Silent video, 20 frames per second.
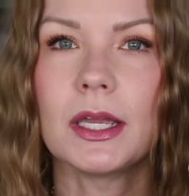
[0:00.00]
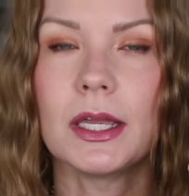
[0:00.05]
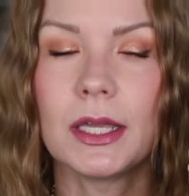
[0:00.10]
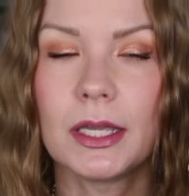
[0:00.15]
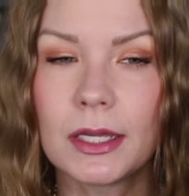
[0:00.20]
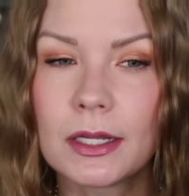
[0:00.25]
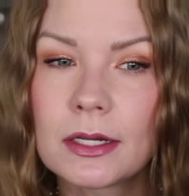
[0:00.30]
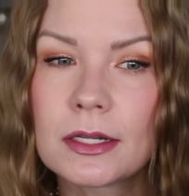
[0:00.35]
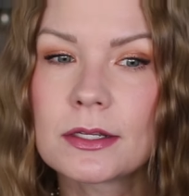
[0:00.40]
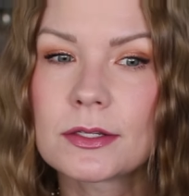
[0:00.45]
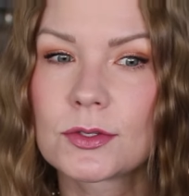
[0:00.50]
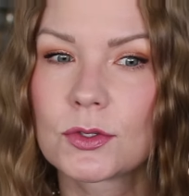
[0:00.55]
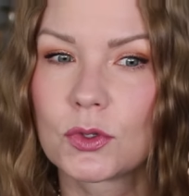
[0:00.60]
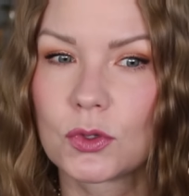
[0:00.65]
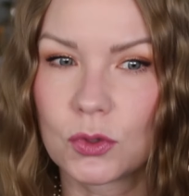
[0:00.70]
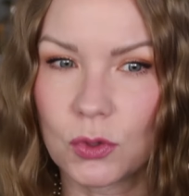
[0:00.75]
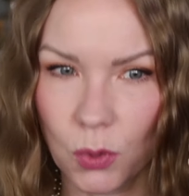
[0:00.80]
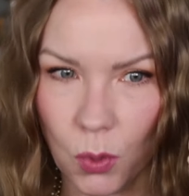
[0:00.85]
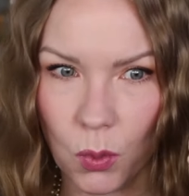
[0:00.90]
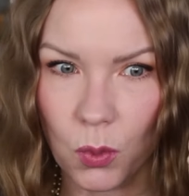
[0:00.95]
It is
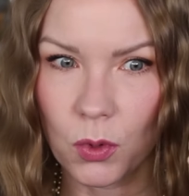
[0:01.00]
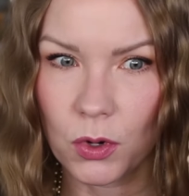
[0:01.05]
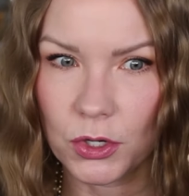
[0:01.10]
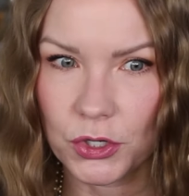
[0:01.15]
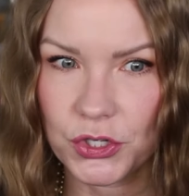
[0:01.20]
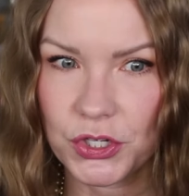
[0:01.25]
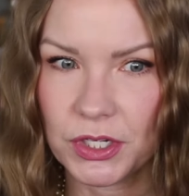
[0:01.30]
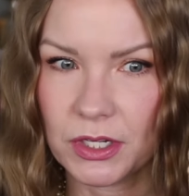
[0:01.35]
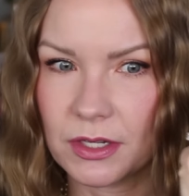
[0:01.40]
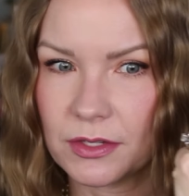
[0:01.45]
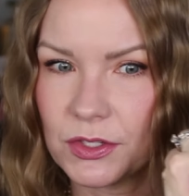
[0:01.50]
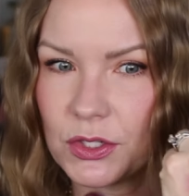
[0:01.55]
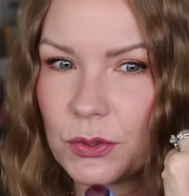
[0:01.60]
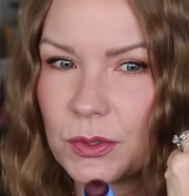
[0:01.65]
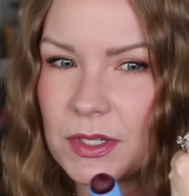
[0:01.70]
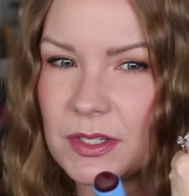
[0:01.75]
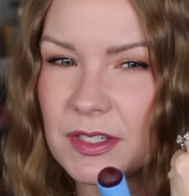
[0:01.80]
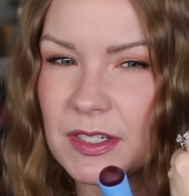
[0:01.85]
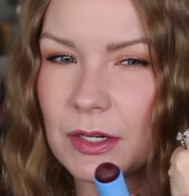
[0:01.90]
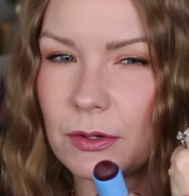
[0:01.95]
gorgeous. You
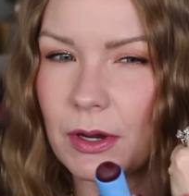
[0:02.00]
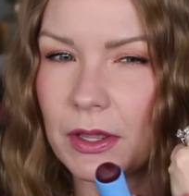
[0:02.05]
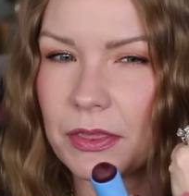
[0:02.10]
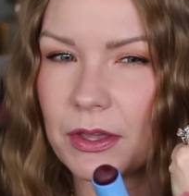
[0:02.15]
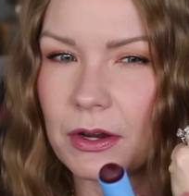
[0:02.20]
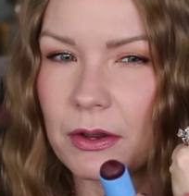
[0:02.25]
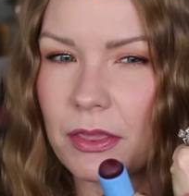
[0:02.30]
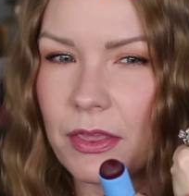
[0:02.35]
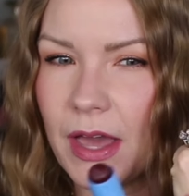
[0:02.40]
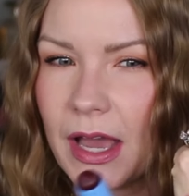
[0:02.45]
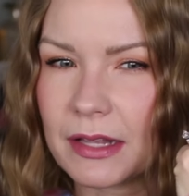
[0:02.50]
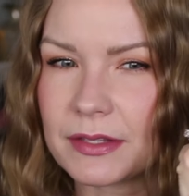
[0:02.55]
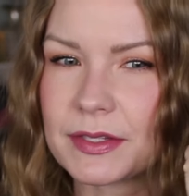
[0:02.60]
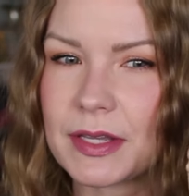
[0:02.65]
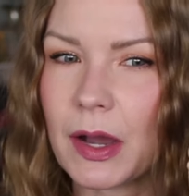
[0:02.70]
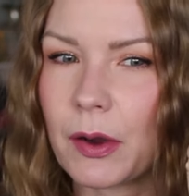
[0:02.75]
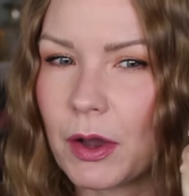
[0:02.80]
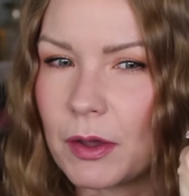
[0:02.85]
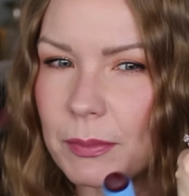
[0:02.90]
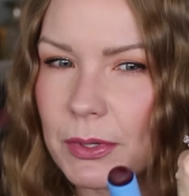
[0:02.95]
can see it right there. That's
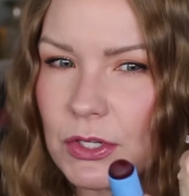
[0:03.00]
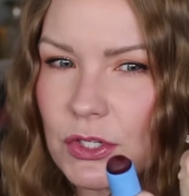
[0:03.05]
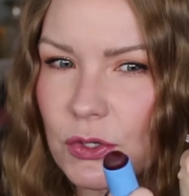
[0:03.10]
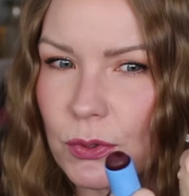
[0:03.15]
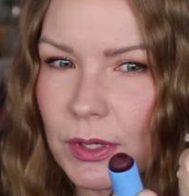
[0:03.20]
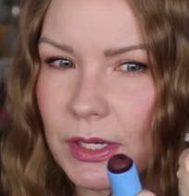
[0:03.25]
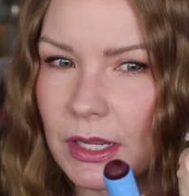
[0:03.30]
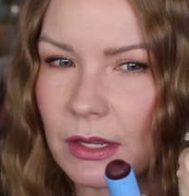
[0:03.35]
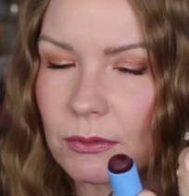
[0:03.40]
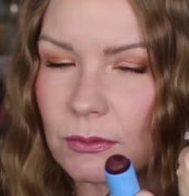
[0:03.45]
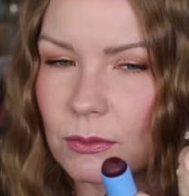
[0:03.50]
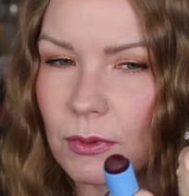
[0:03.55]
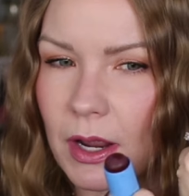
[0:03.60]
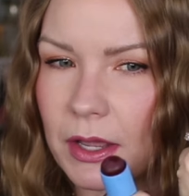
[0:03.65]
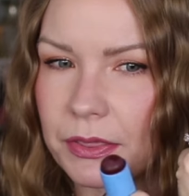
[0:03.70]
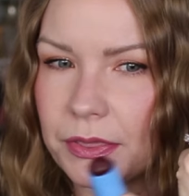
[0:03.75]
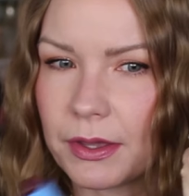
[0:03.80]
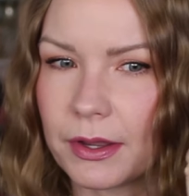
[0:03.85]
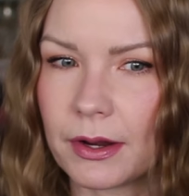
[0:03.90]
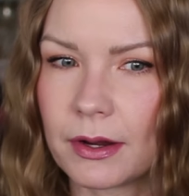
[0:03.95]
how I've been doing it
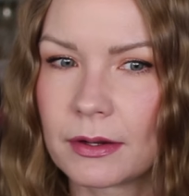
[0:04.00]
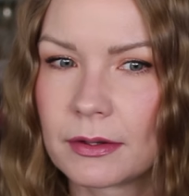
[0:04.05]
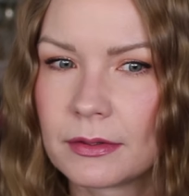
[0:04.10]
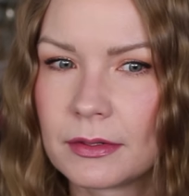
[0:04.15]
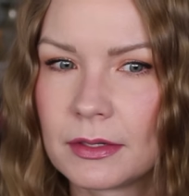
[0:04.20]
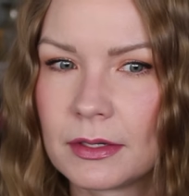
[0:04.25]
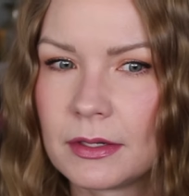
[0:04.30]
right there.